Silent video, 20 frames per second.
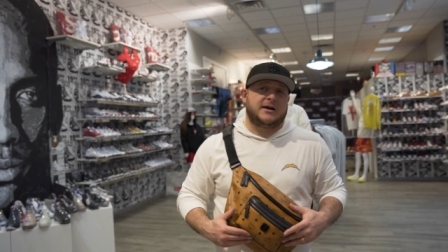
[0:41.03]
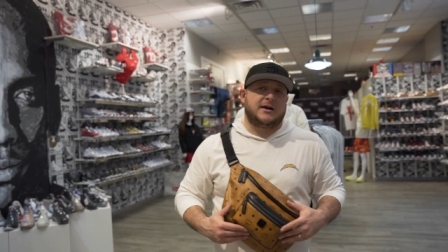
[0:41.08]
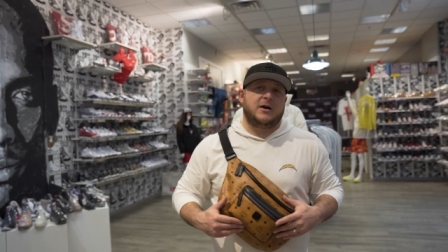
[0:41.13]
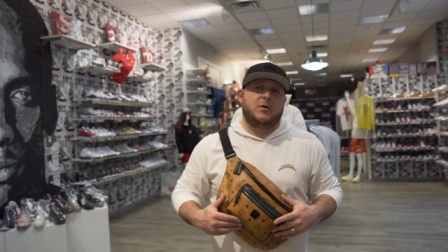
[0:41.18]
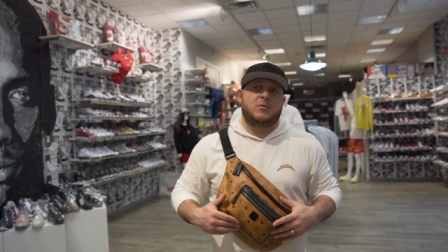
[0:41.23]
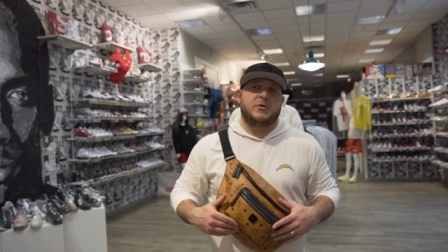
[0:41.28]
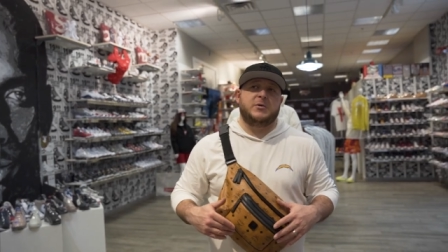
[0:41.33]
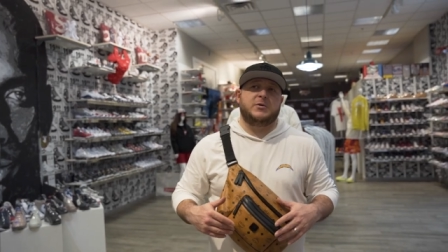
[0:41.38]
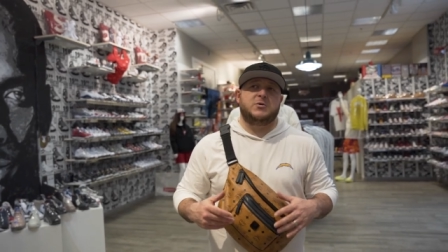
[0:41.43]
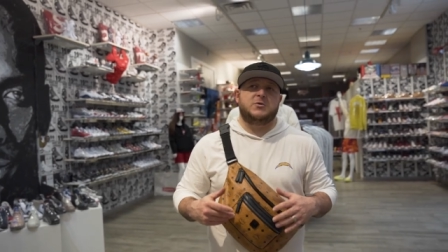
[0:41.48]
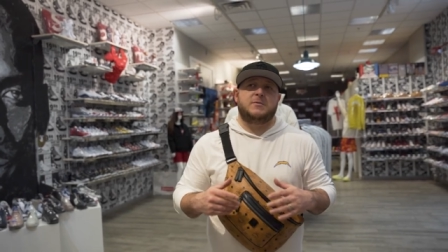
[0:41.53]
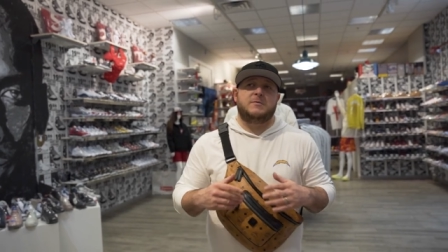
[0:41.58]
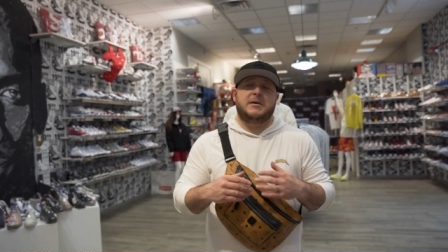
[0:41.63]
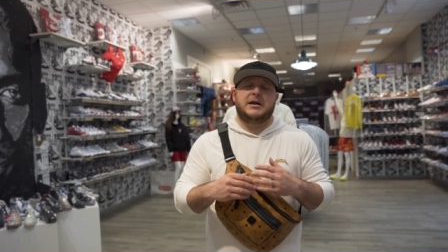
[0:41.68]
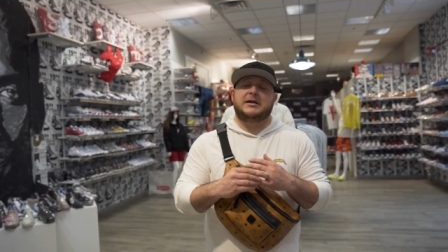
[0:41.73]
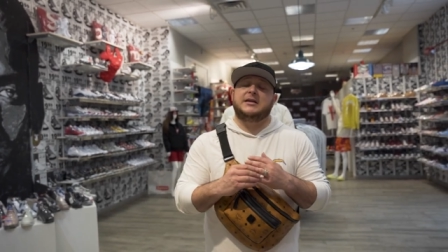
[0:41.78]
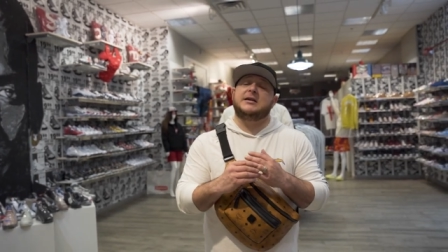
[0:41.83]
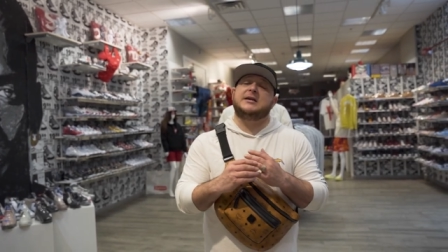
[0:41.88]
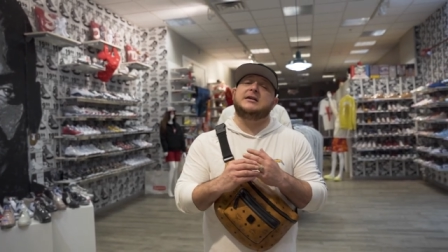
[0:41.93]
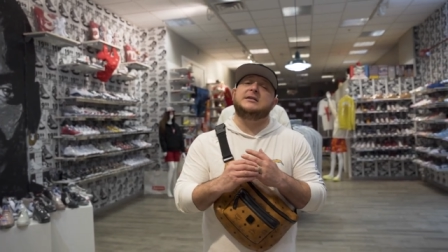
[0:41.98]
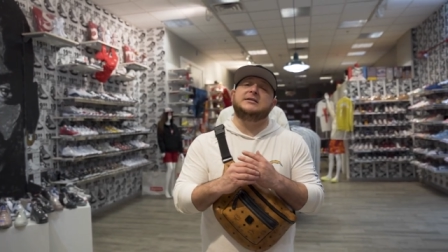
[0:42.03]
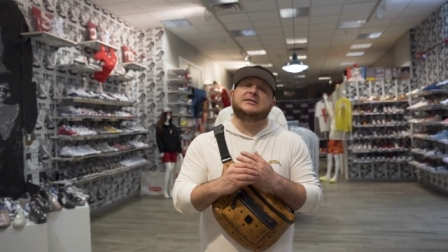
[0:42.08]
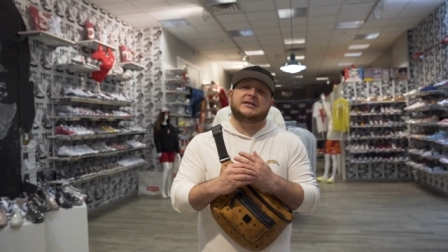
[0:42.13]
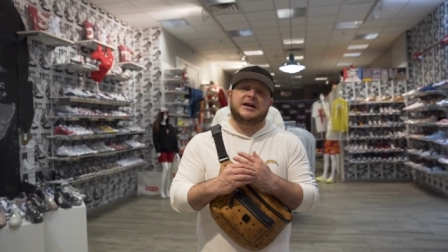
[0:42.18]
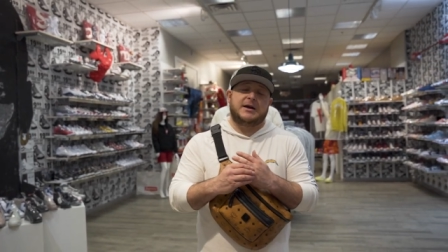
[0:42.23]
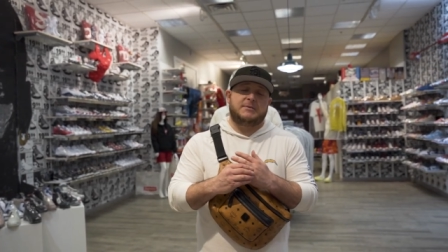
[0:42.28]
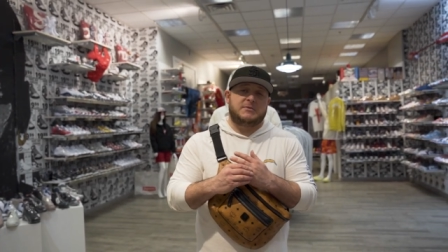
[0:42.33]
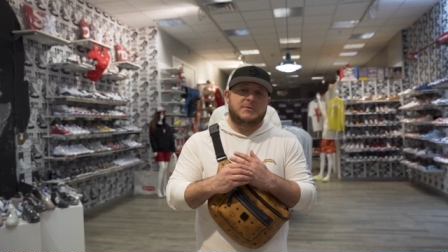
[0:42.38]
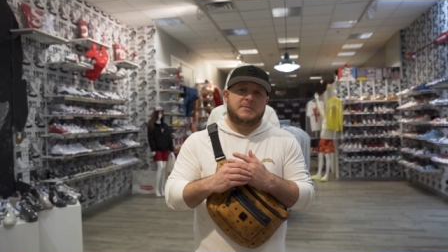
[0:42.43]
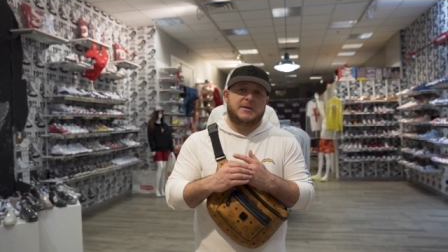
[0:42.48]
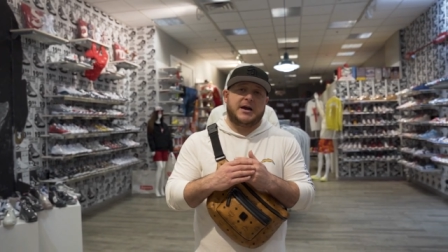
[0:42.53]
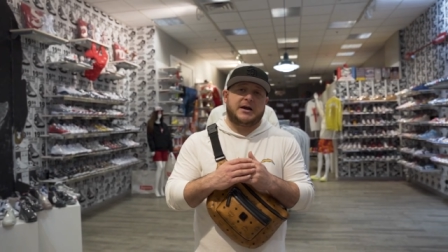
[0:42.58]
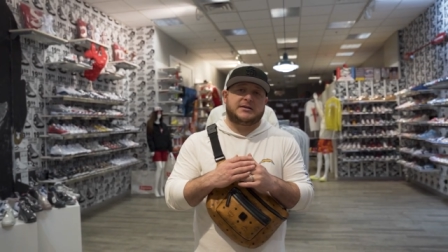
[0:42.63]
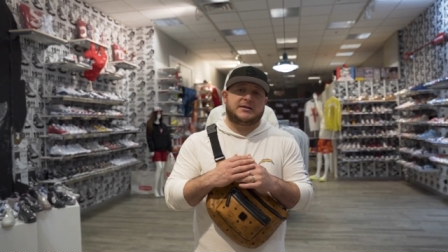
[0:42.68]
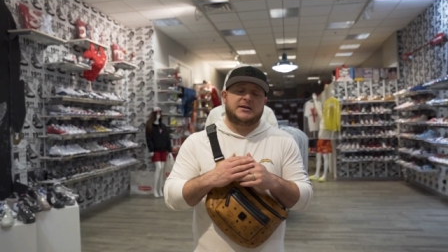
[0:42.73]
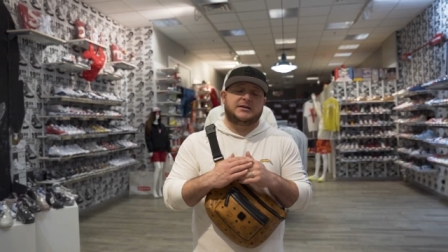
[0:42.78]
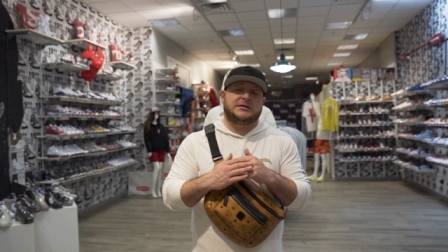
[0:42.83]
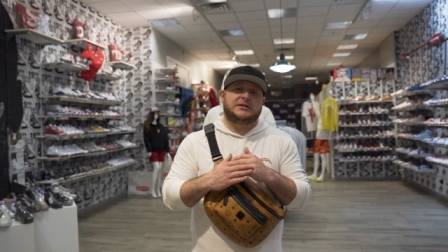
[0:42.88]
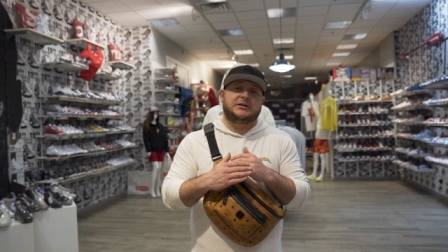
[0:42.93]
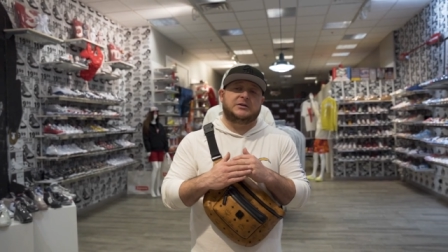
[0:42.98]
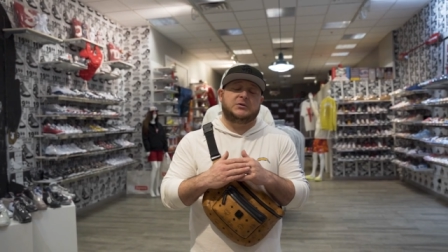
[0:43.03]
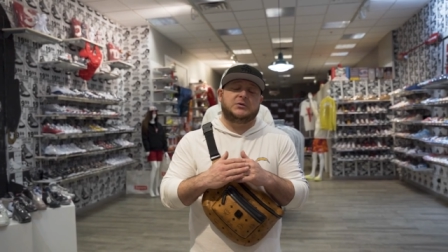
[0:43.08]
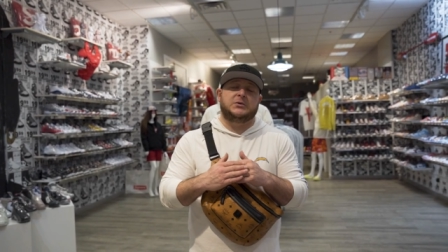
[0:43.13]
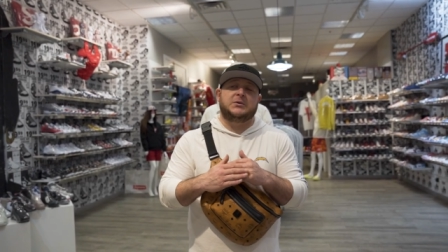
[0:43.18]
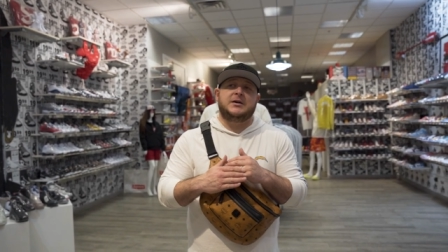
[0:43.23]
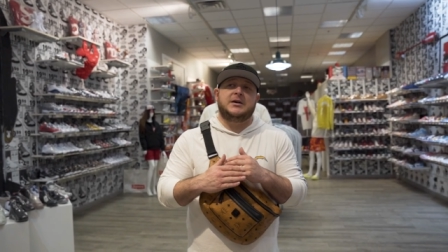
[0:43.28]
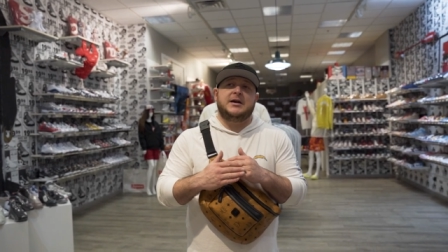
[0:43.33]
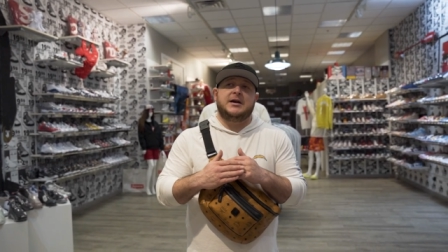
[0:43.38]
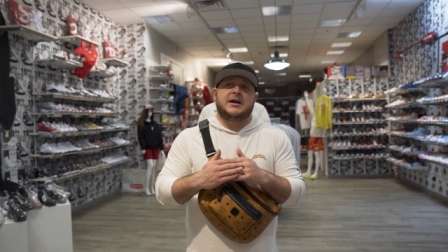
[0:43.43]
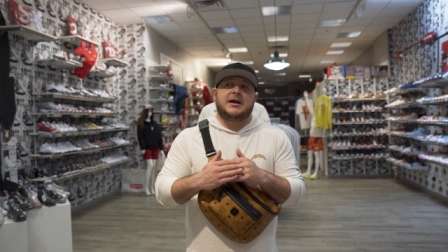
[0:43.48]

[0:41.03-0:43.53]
Uh, we were doing mainly consignment back then too.